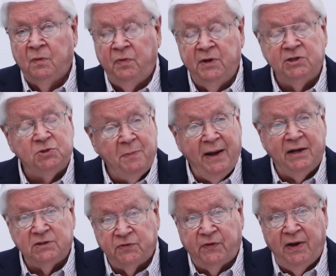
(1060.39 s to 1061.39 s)
This
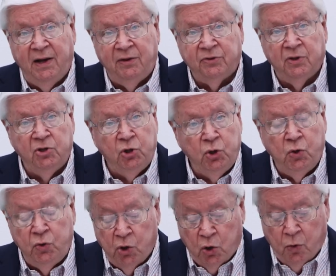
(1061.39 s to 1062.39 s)
man's faith
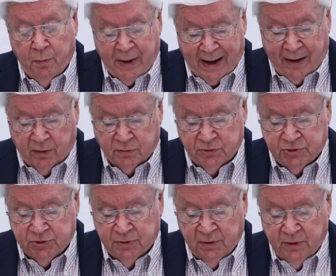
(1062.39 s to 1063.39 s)
knew no
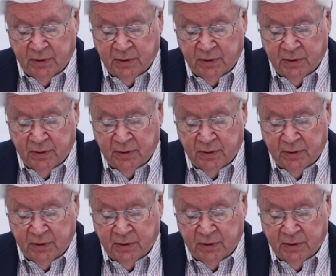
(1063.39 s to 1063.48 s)
bounds.